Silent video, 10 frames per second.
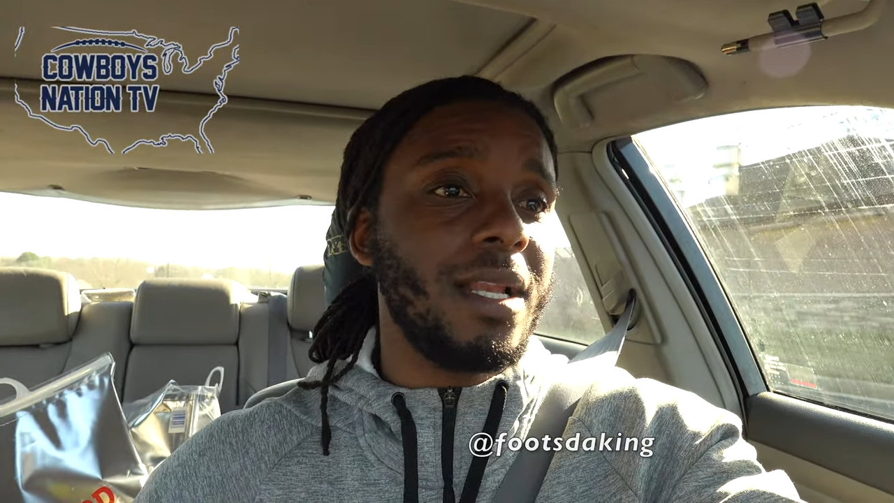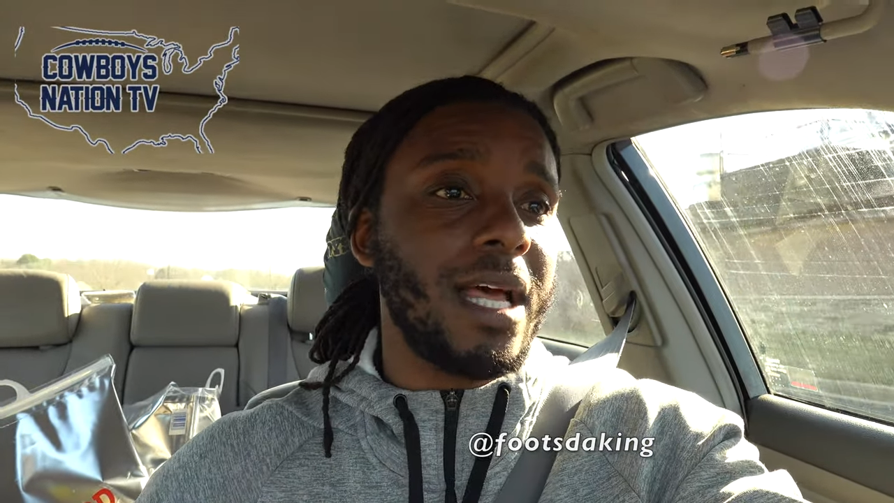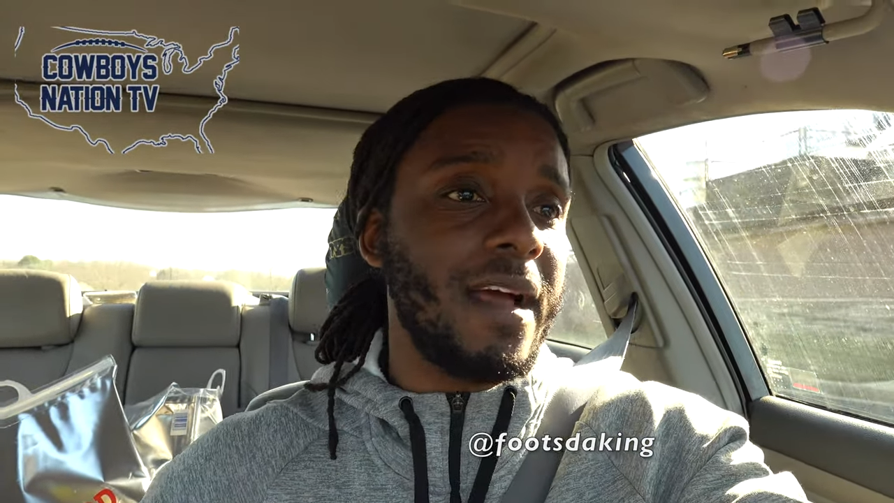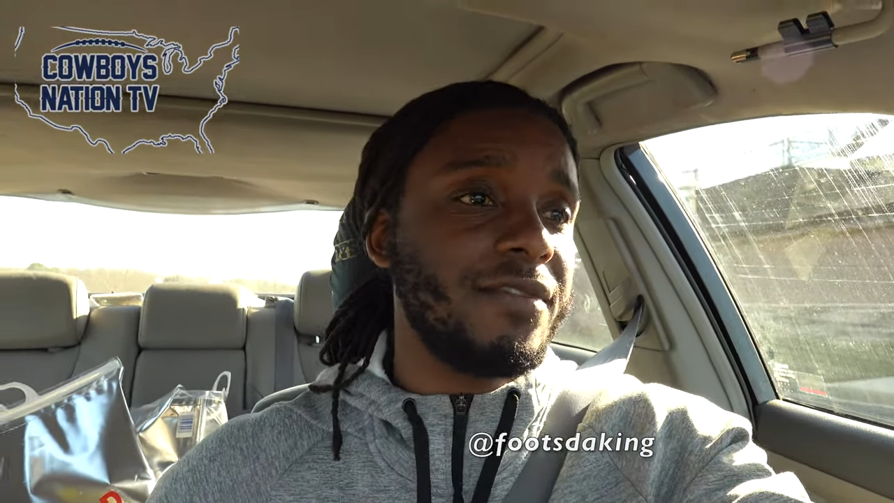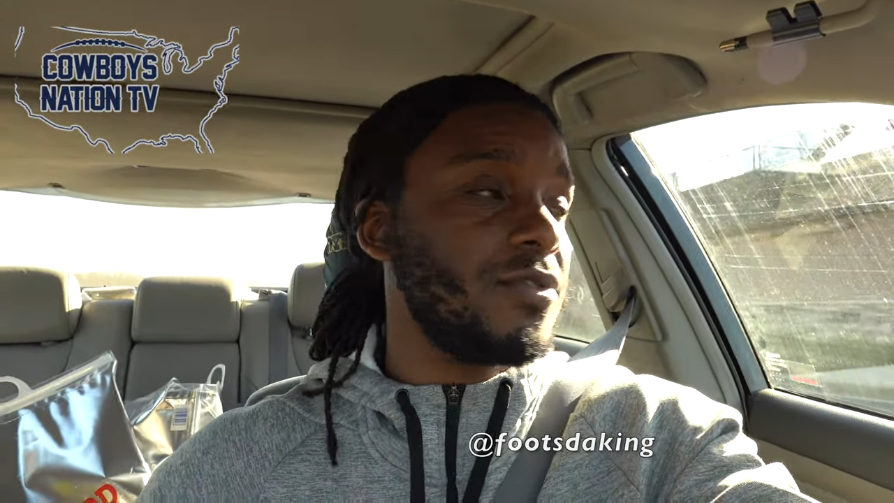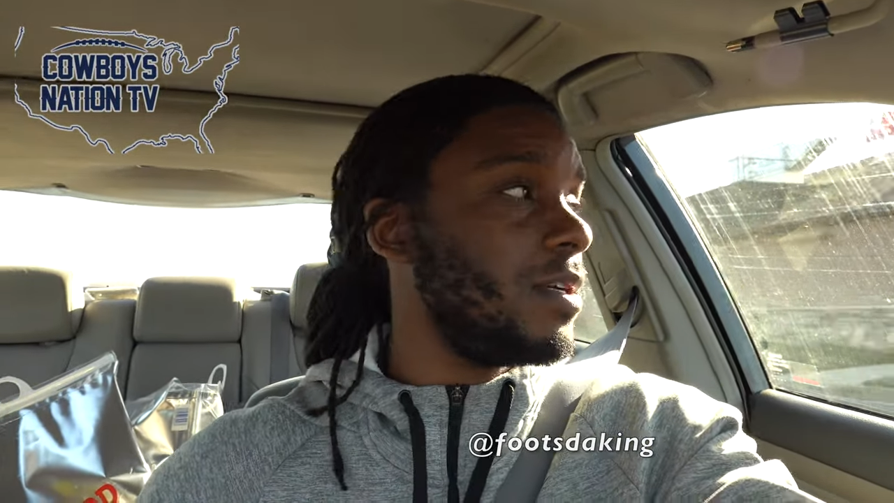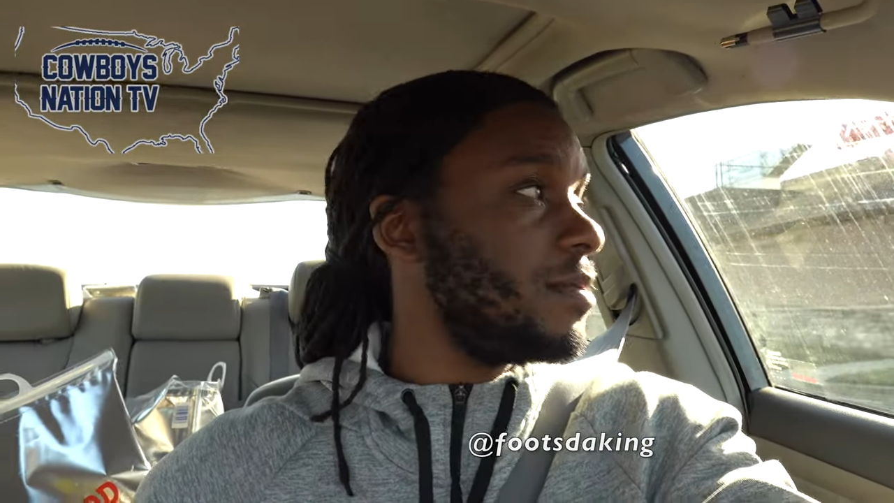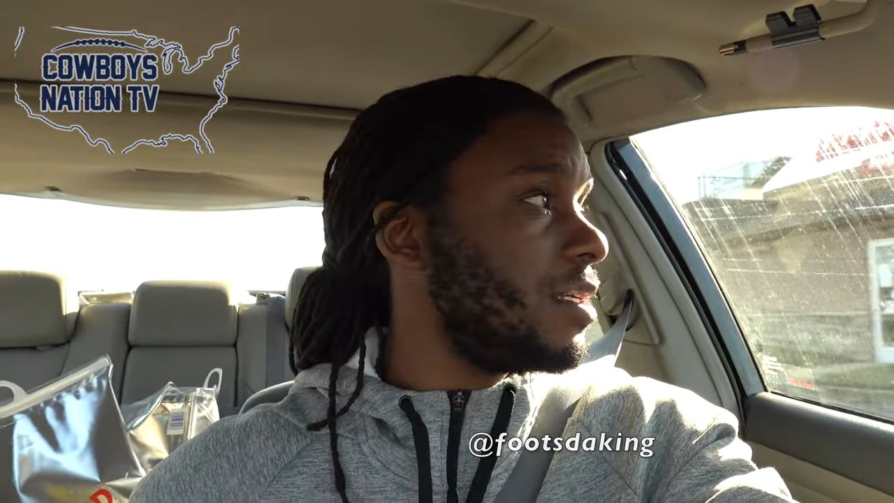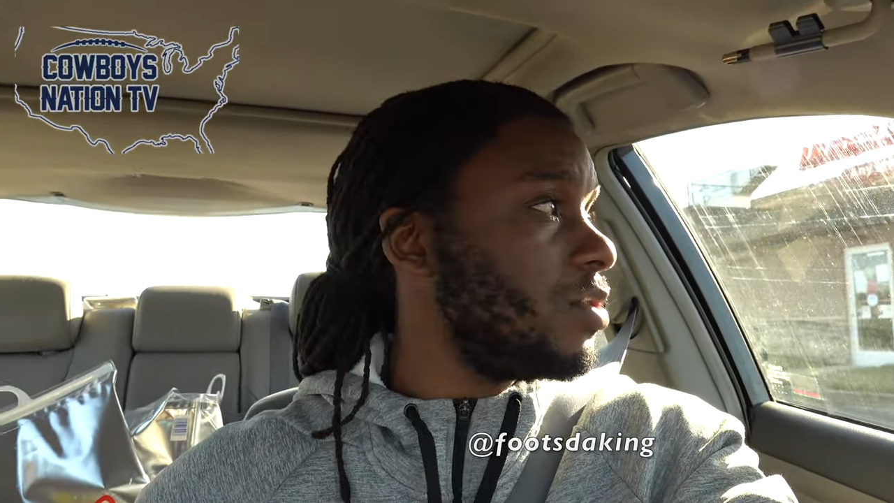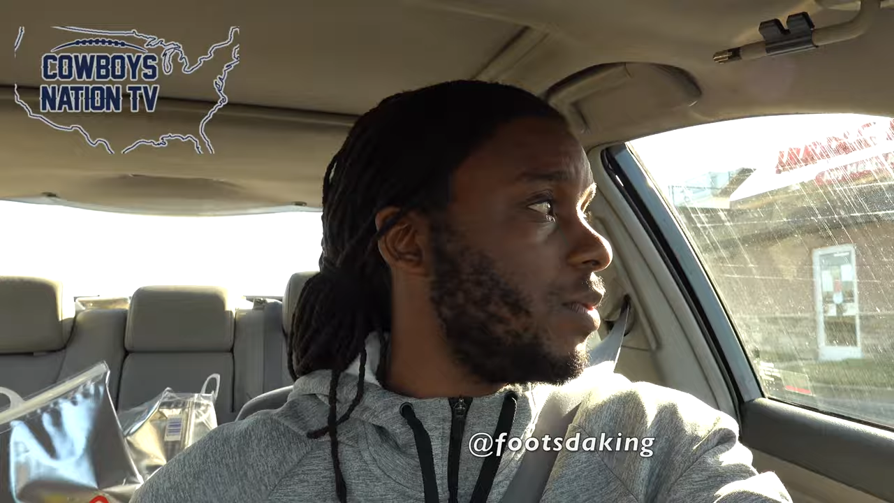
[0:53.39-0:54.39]
live stream
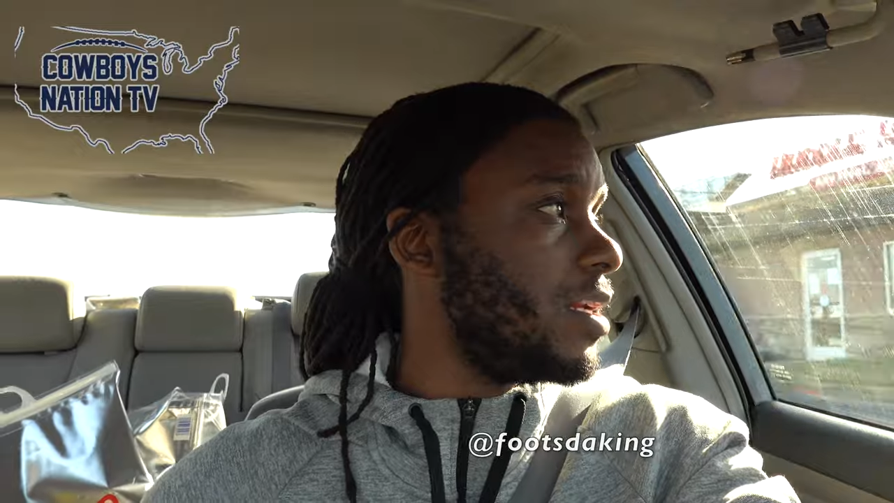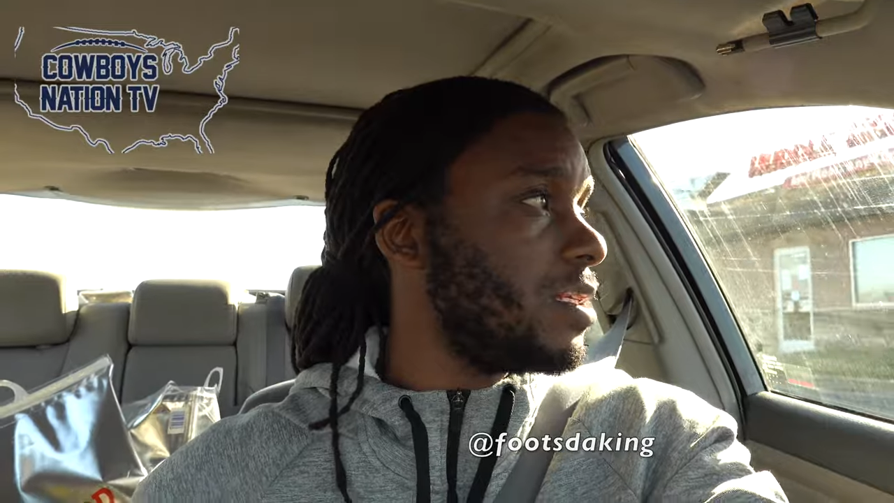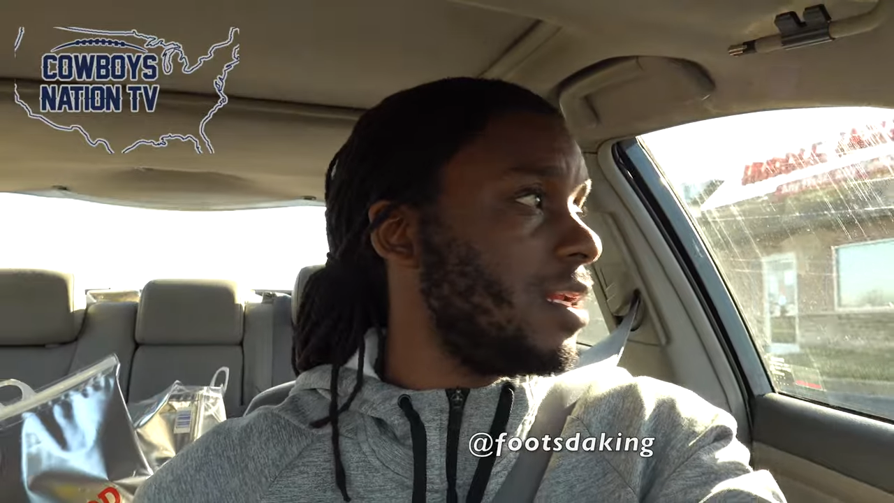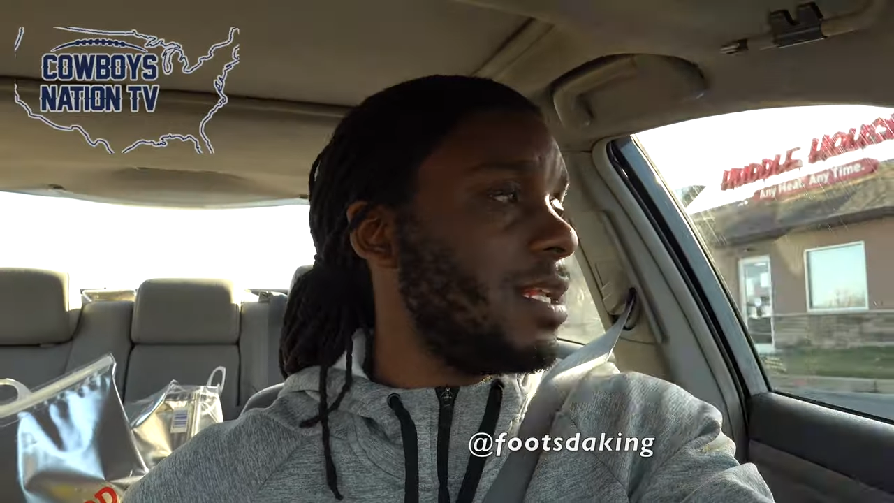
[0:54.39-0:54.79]
situation.